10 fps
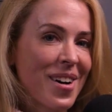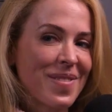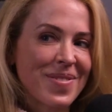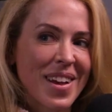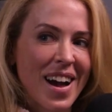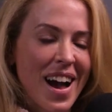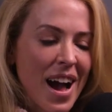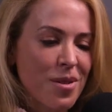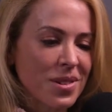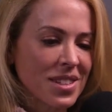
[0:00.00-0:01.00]
Let's hear it. Um,
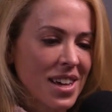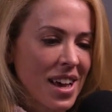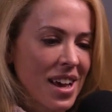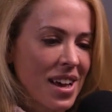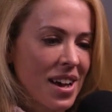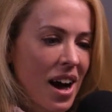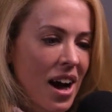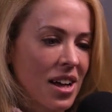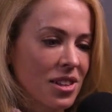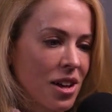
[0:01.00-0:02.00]
I would say
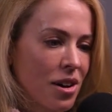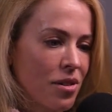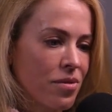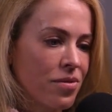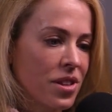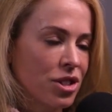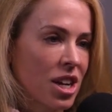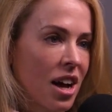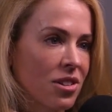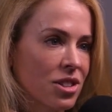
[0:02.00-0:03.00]
I love the
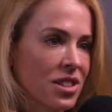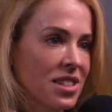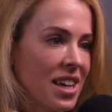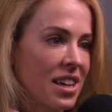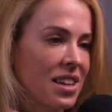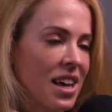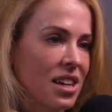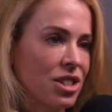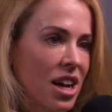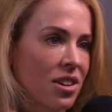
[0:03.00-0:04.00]
challenge, the day to
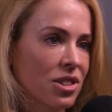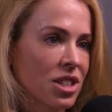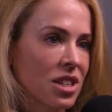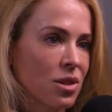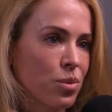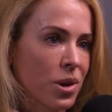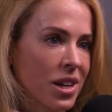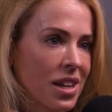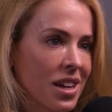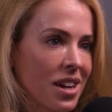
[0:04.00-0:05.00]
day challenges working